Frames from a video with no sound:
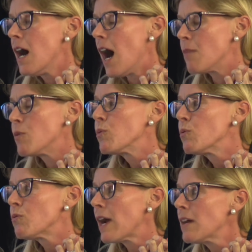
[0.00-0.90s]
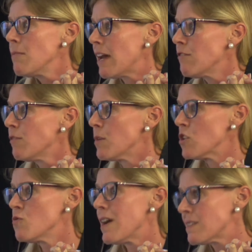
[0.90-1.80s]
But we would recommend from a
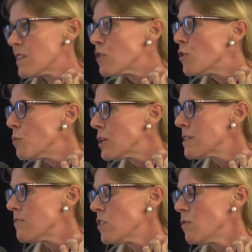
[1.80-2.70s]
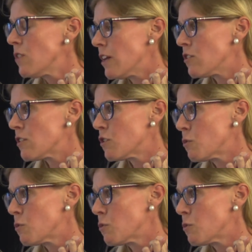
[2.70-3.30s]
U.S. legal point of view that your